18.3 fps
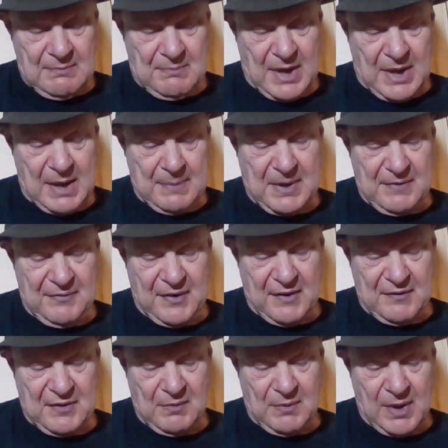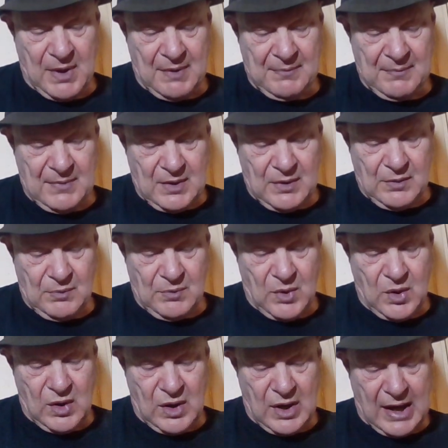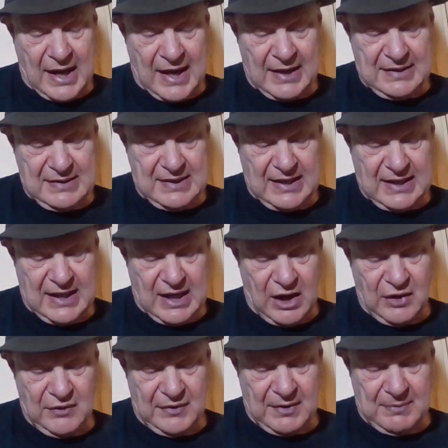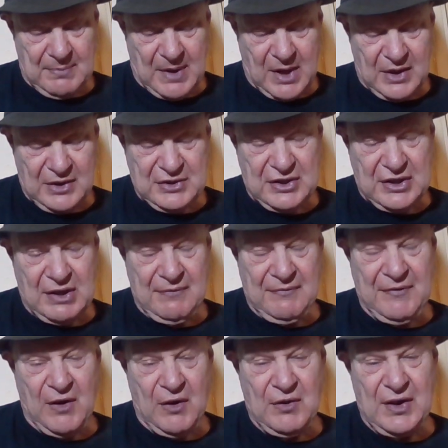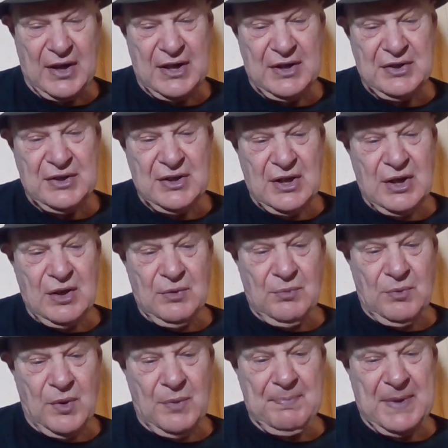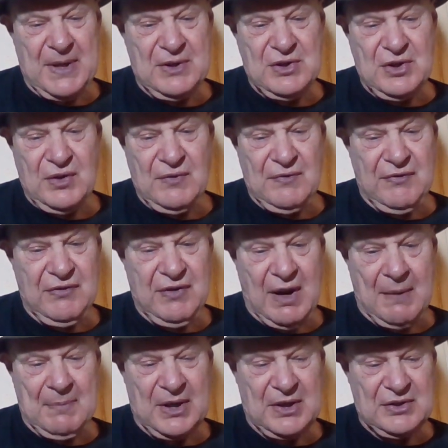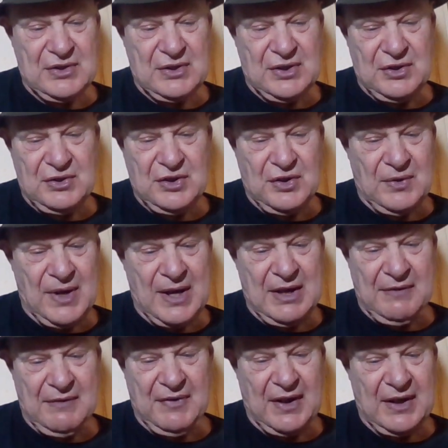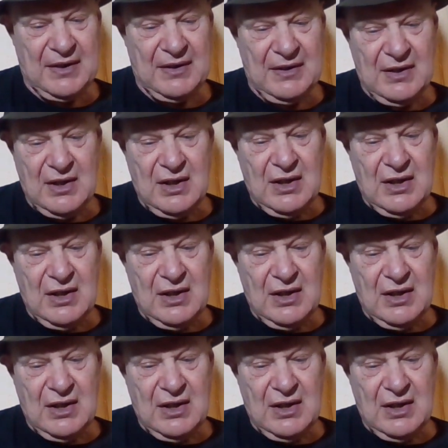Maybe if everyone wore anti COVID masks, the authorities would be too flummoxed to do anything.